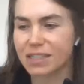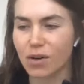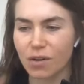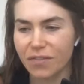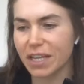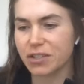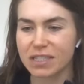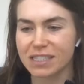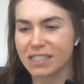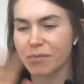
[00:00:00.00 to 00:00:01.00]

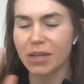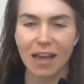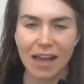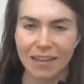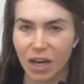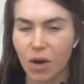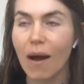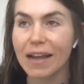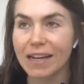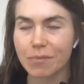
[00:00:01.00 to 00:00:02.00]
notifications, stimuli, like
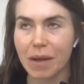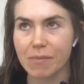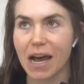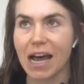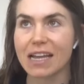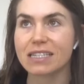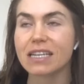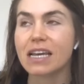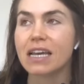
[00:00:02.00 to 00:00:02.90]
quieted my mind.